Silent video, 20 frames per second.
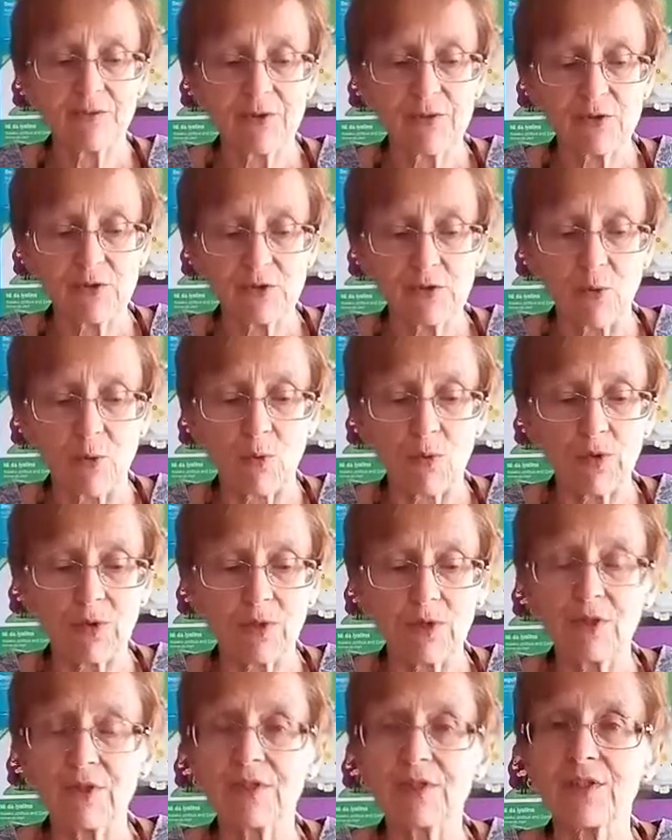of this
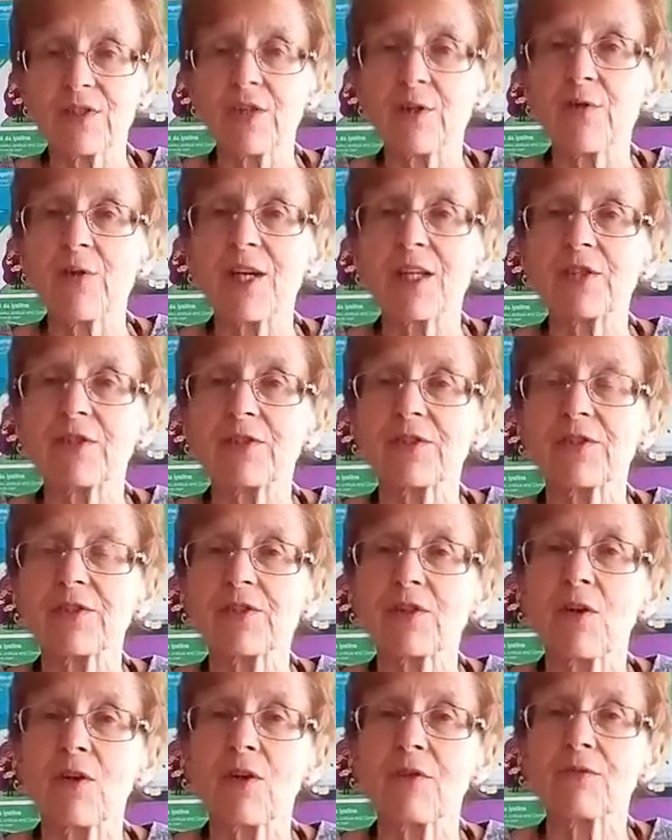talk,
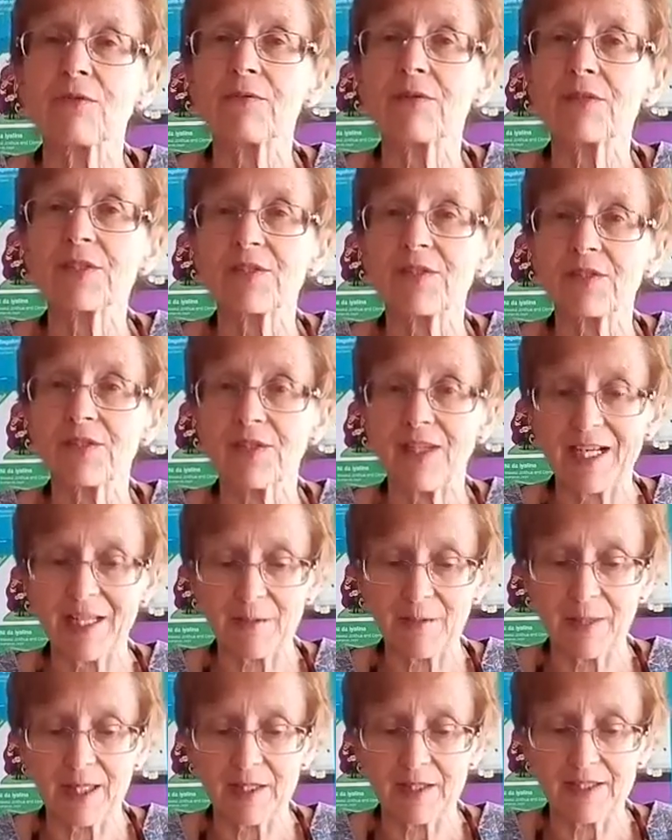considerations of
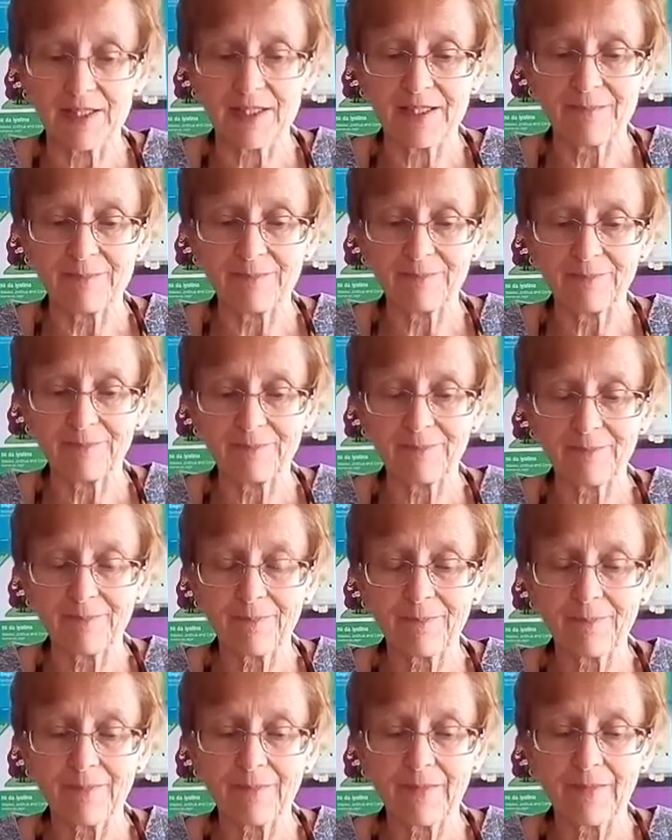sustainability.
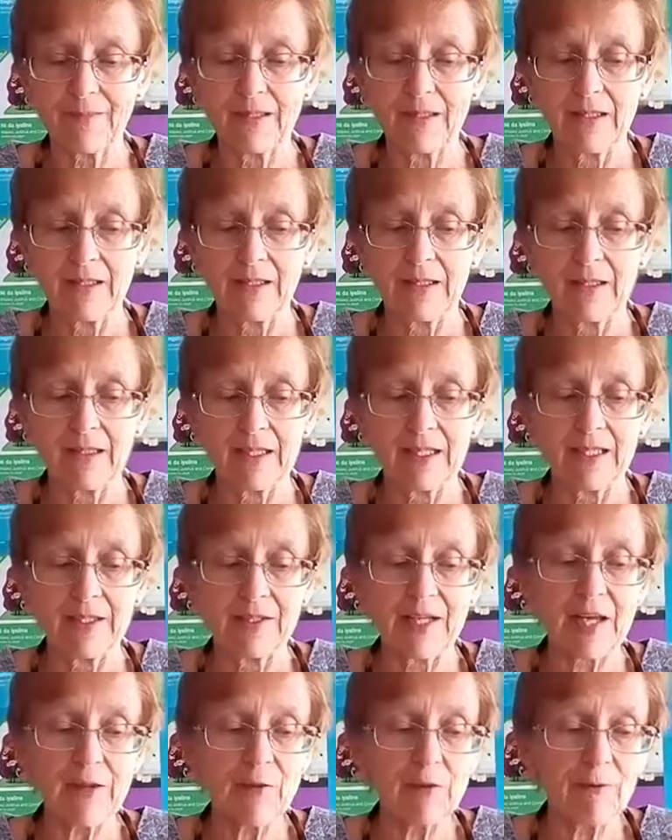
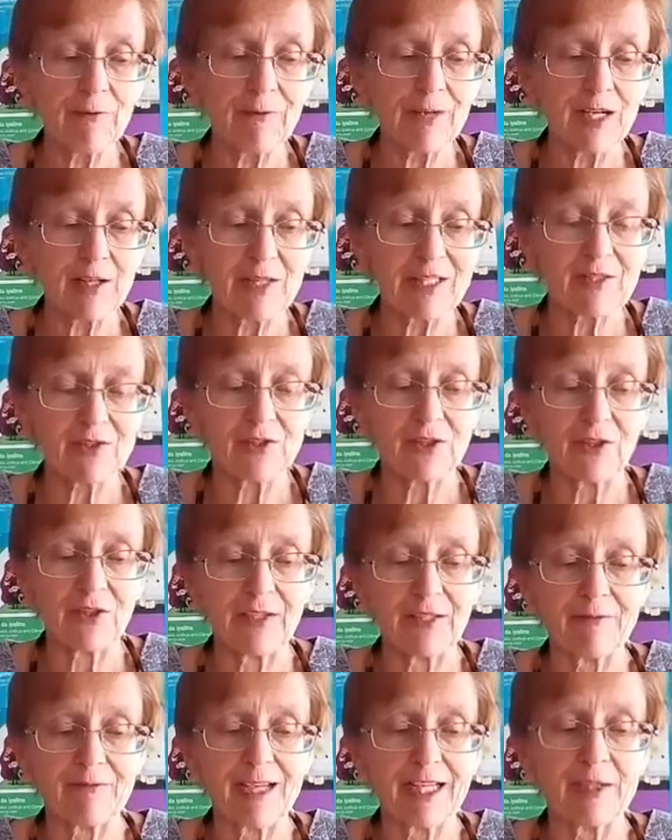Another of our
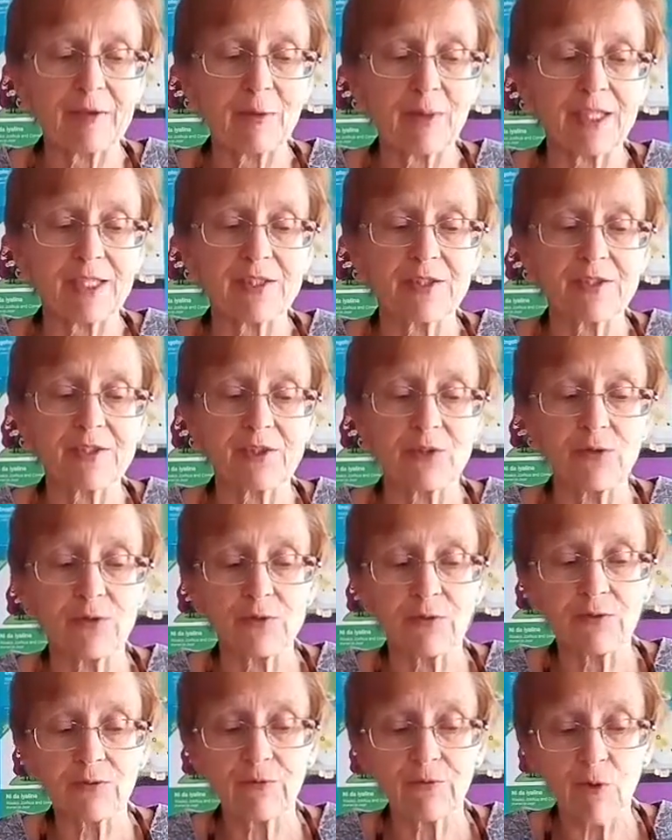external evaluators
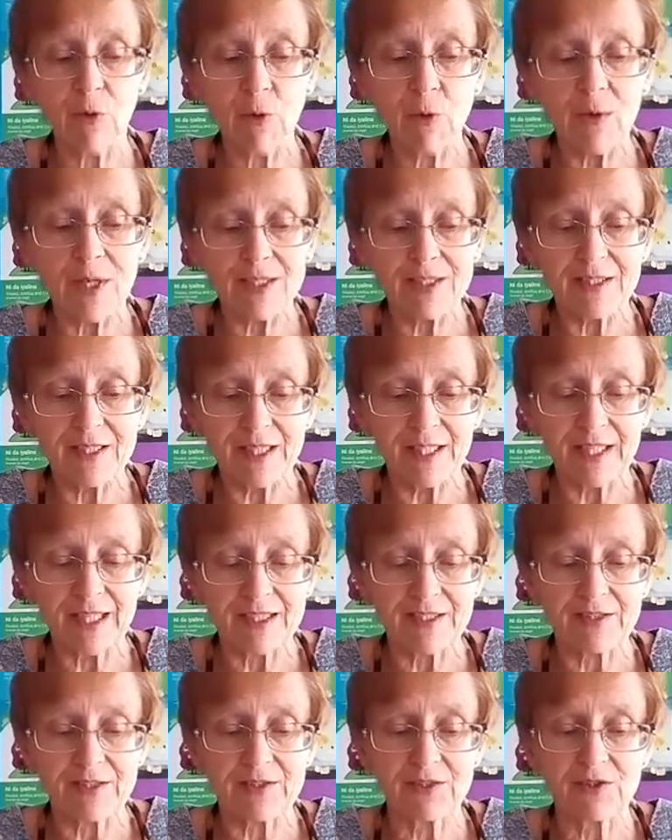used 4
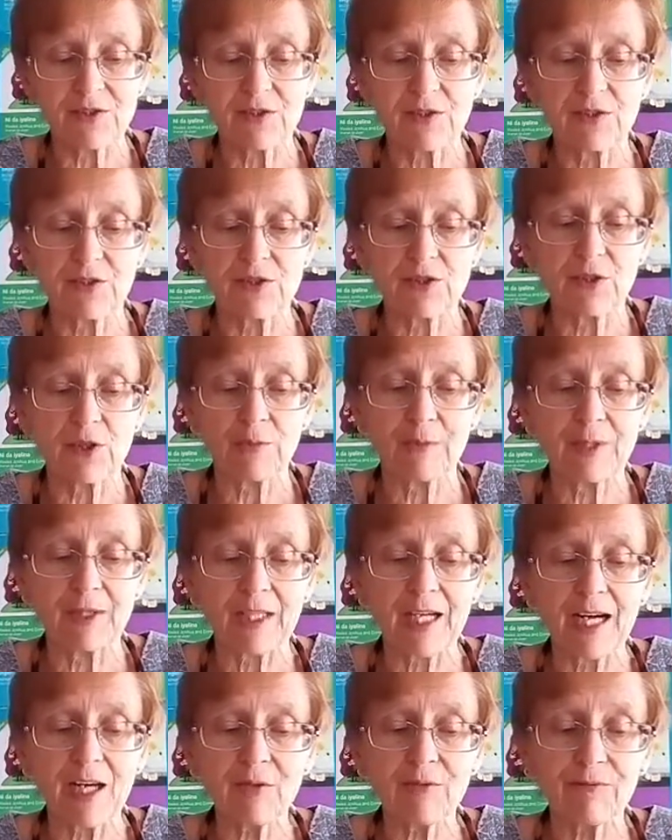indicators to determine
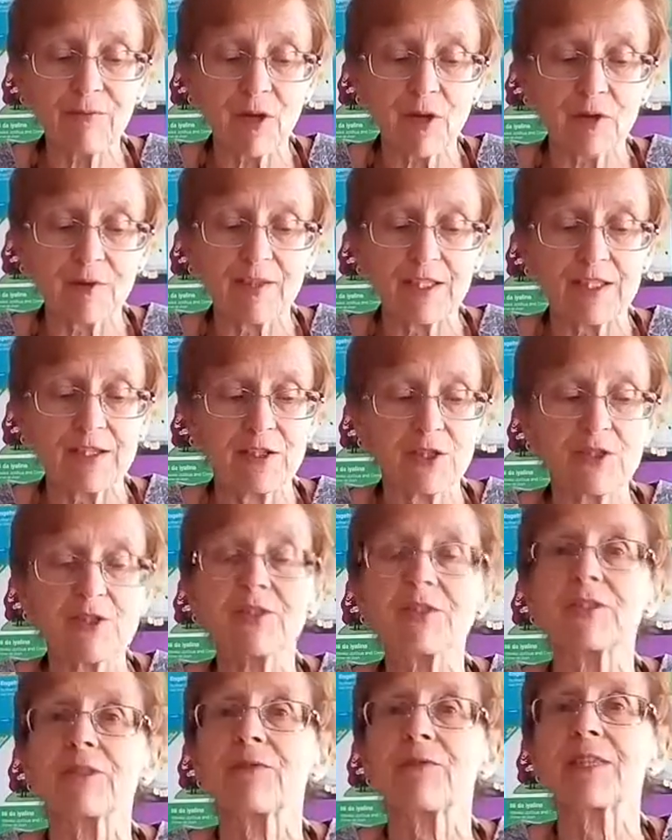how far the
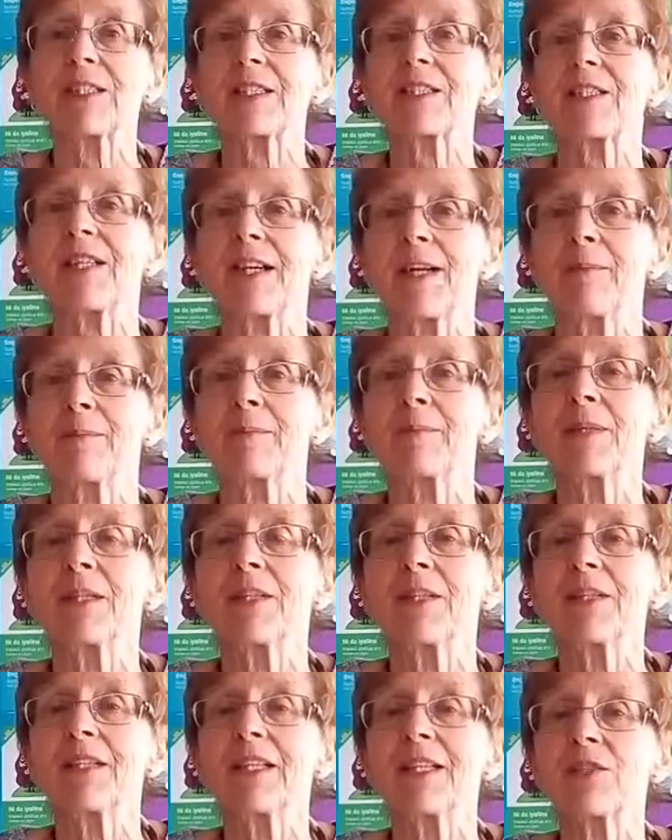initiative has come
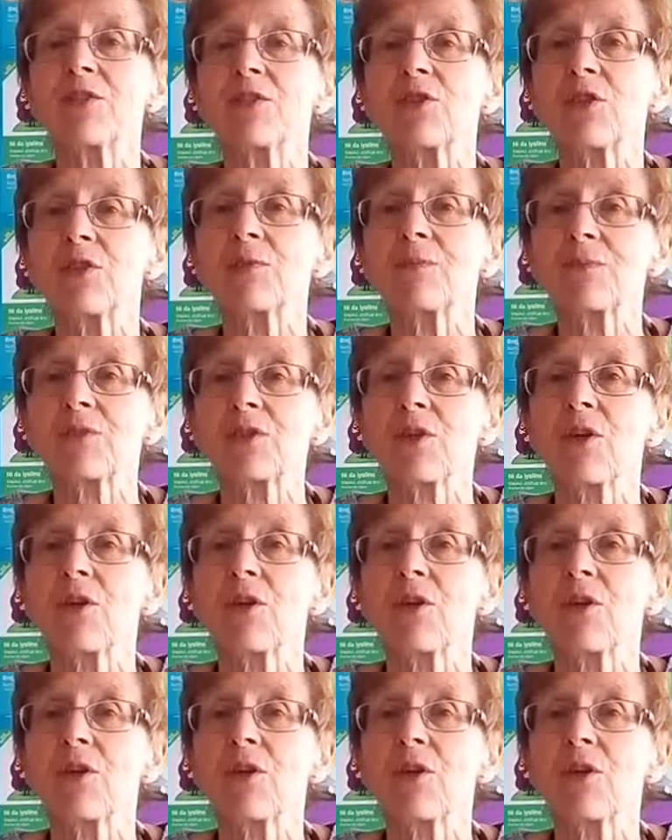in terms